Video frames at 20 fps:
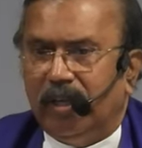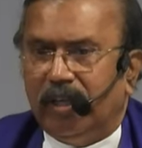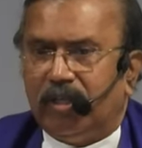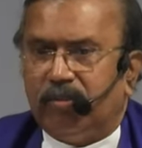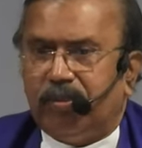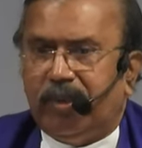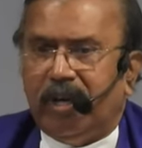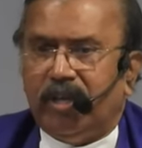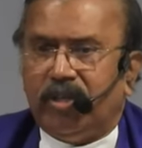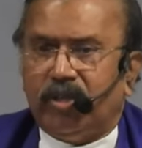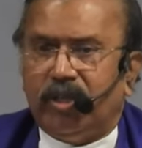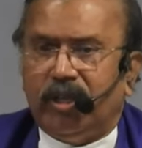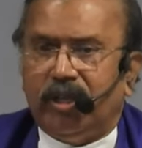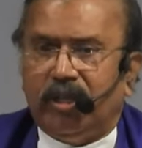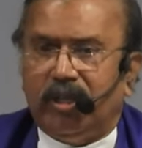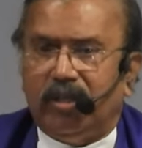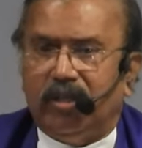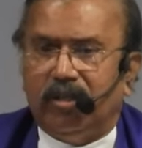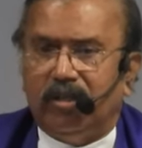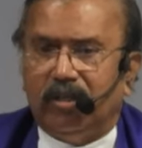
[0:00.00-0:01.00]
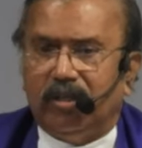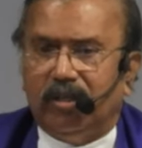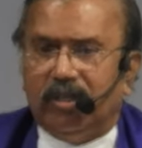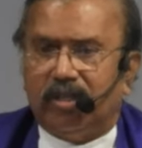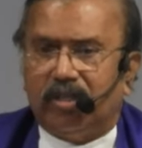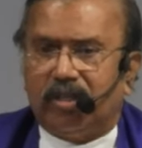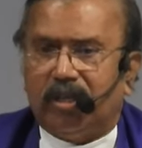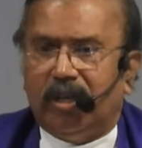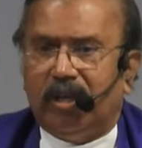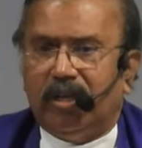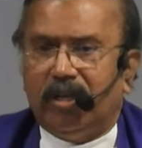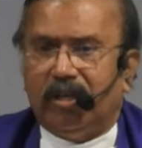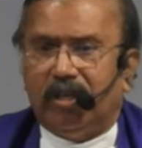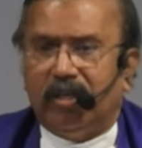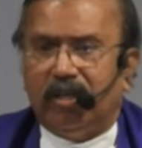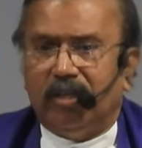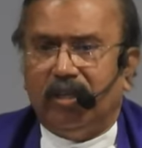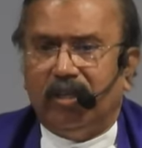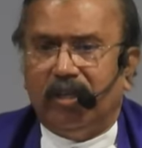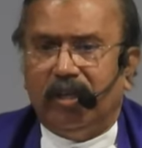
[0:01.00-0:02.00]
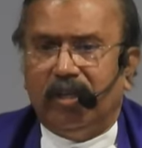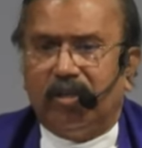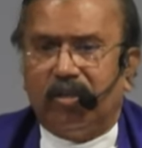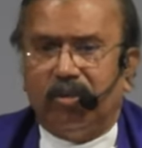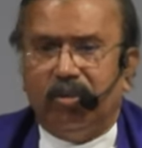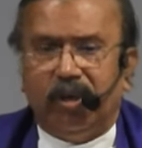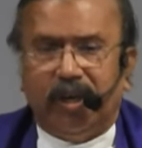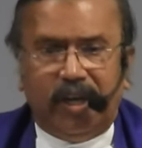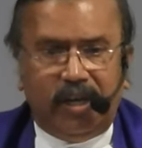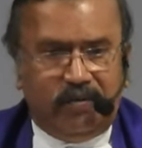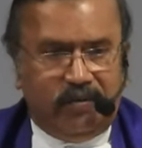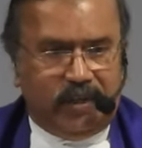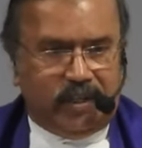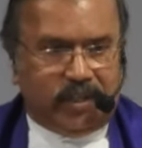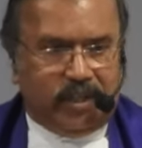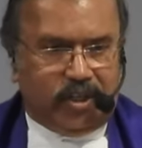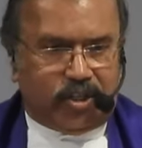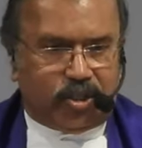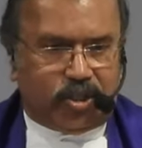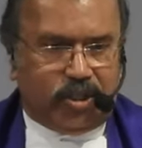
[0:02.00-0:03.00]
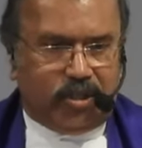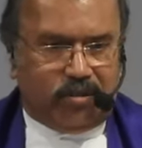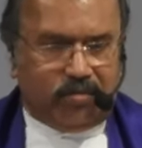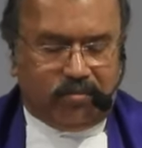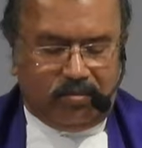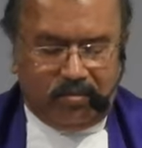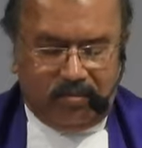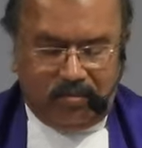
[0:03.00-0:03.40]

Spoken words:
His preaching is turned into invitation.